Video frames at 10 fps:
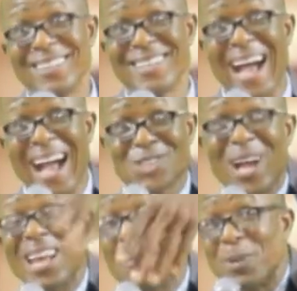they are
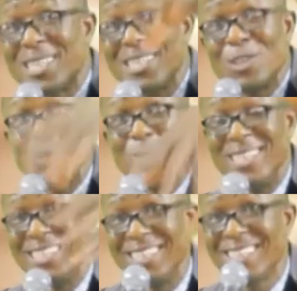actually preaching to
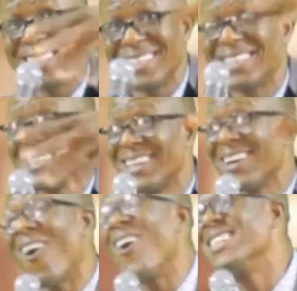the
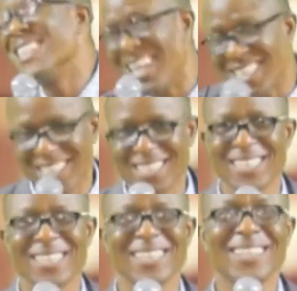audience.